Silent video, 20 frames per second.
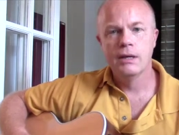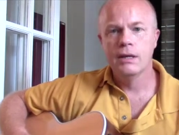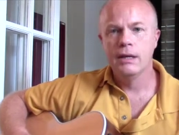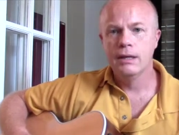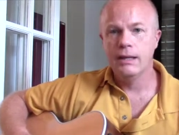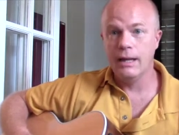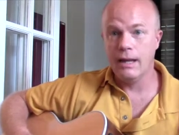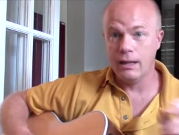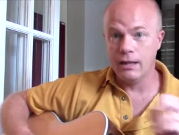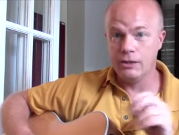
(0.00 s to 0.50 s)

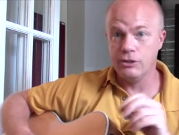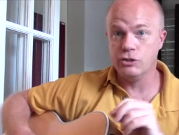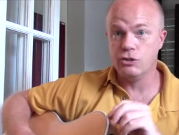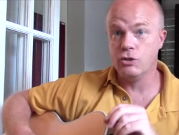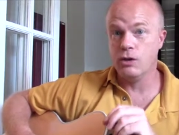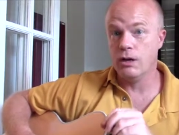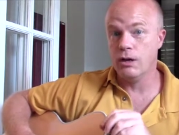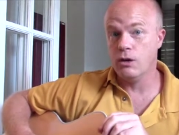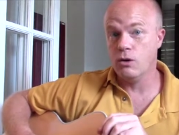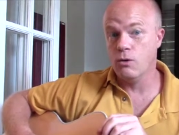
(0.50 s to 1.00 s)
Now let's
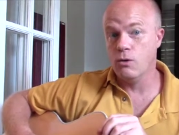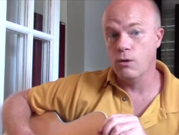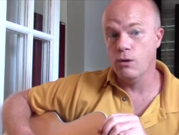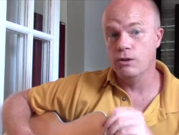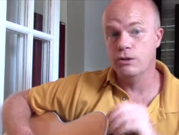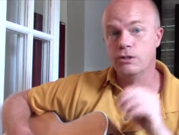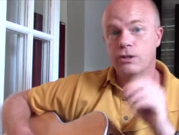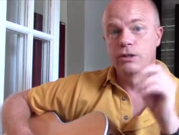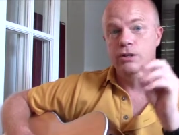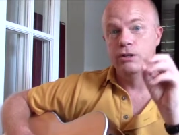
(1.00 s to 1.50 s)
try
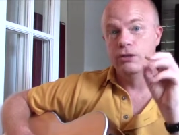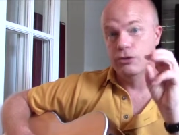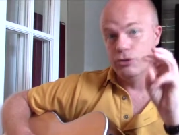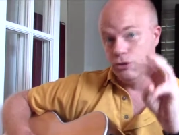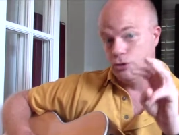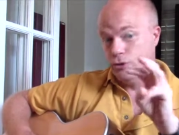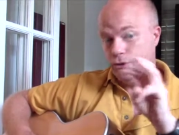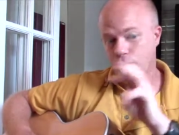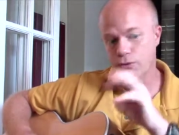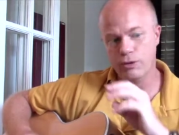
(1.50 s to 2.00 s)
chords
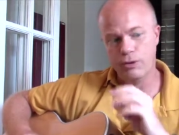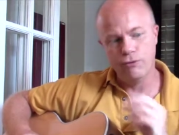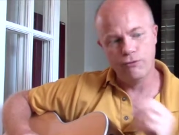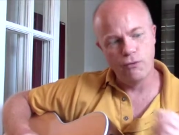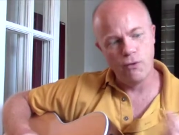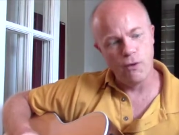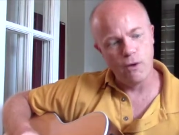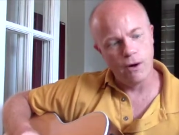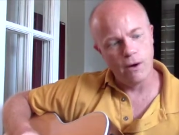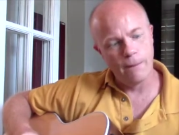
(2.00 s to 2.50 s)
2, 3,
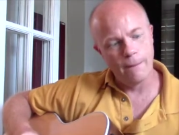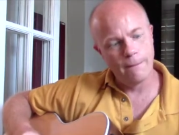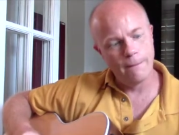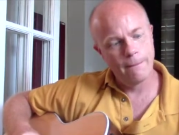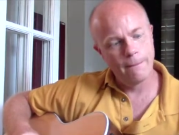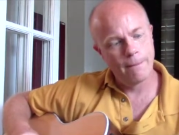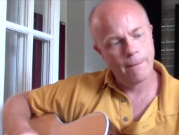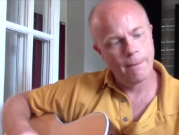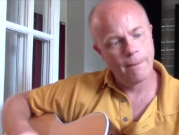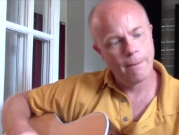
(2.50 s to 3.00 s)
4.
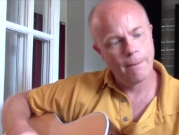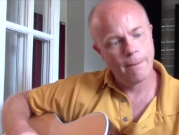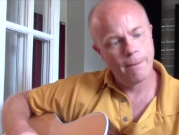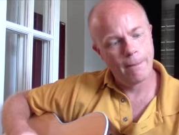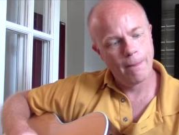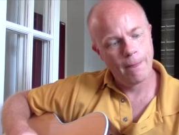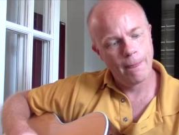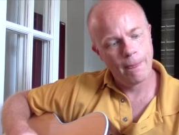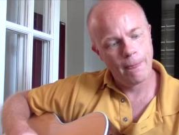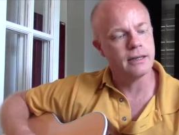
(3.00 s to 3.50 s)

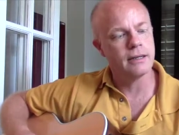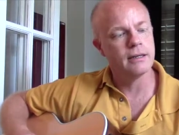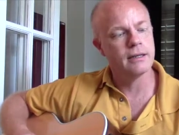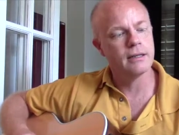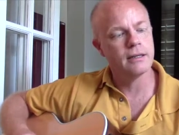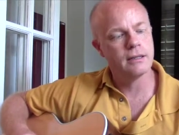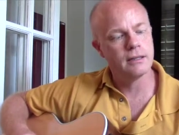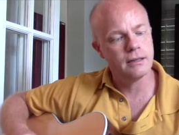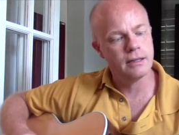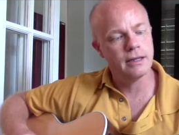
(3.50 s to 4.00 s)

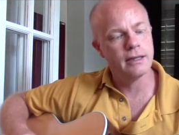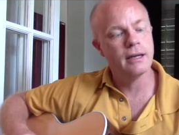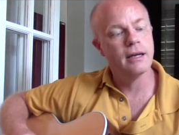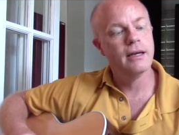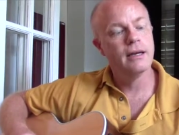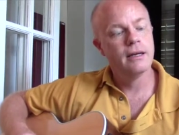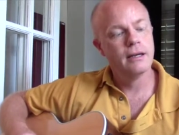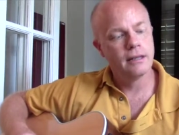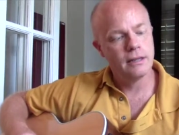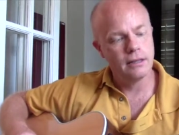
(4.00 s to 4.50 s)
Click,
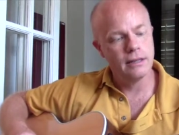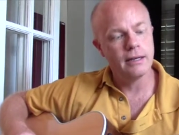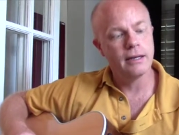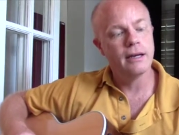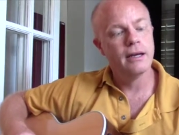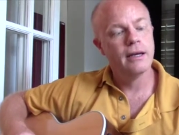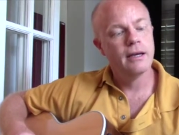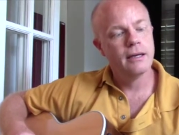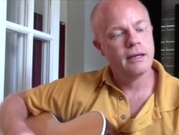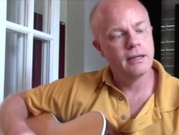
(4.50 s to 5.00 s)
click,
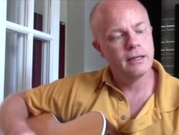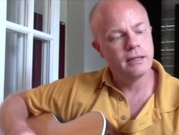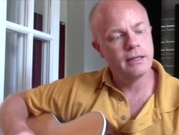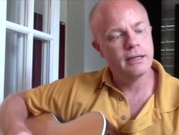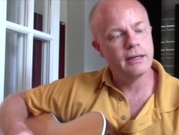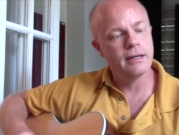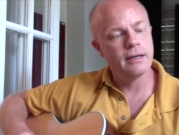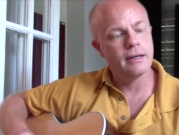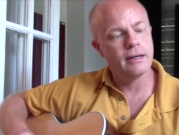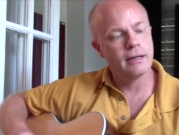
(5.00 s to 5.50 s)

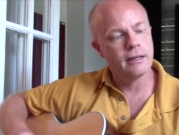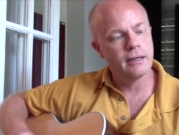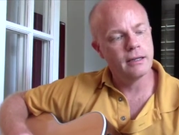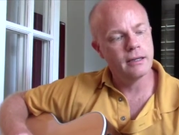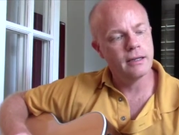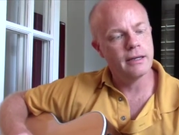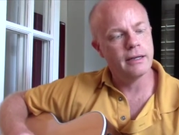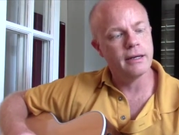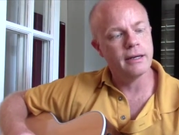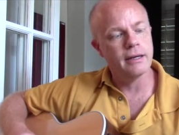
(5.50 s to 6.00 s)
click,
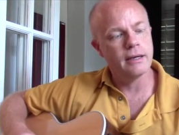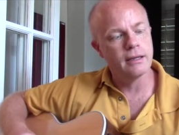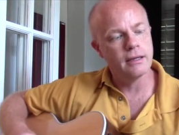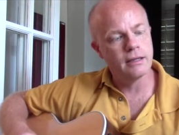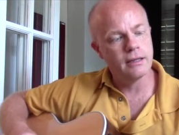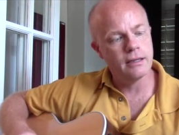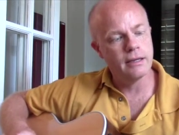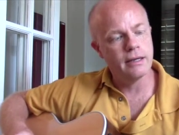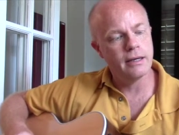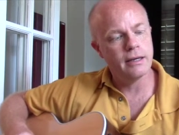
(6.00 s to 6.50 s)
click,
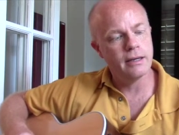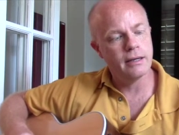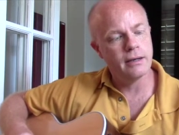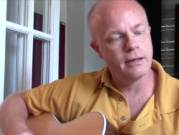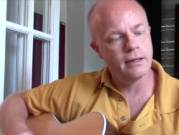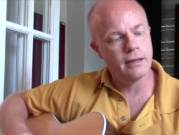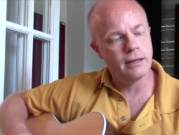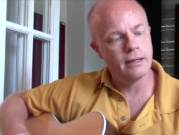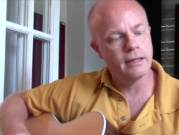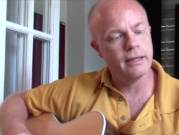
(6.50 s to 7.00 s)
click,
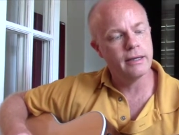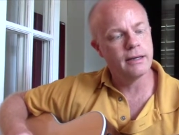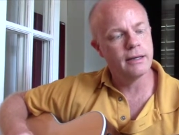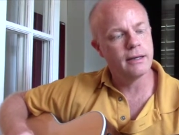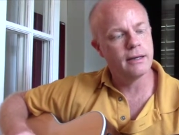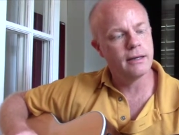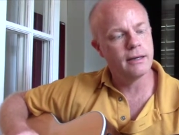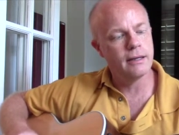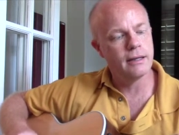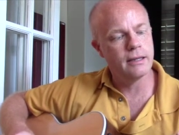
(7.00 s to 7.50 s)
click,
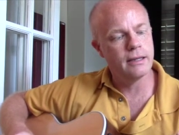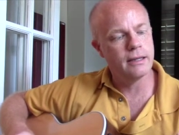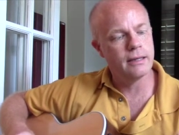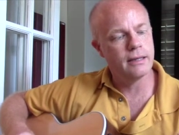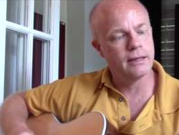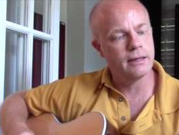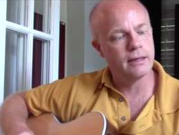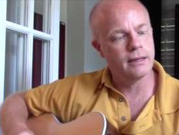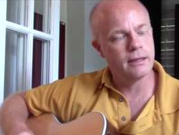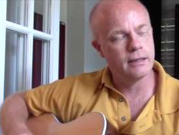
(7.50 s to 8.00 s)

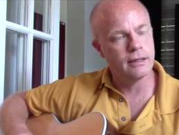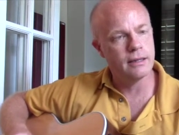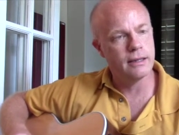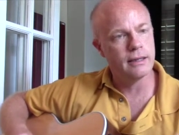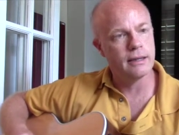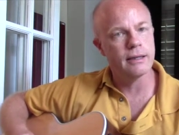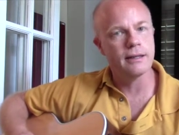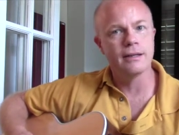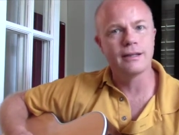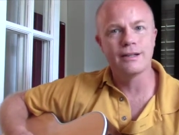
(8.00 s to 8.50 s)
click,
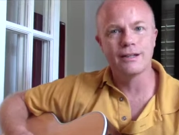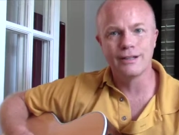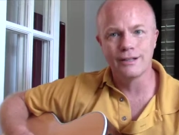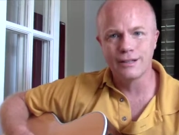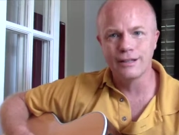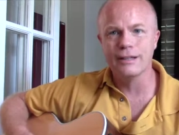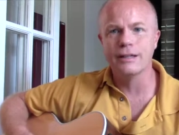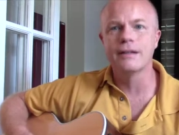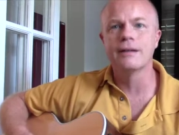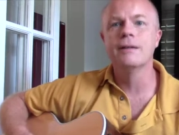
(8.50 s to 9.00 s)
click,
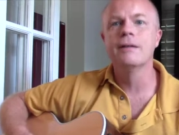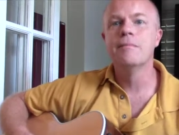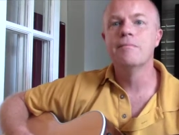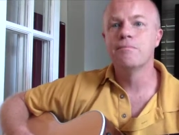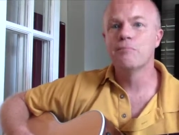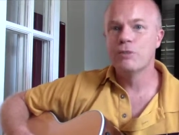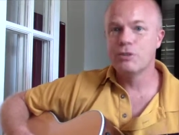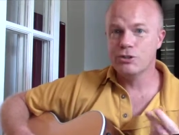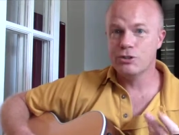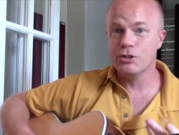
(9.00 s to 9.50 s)
click.
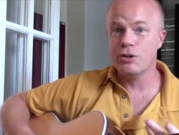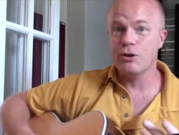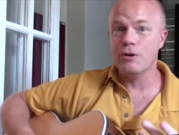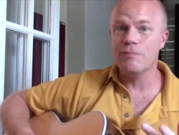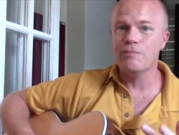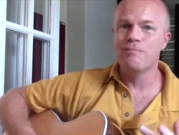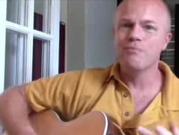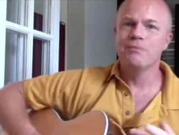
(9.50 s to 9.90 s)
So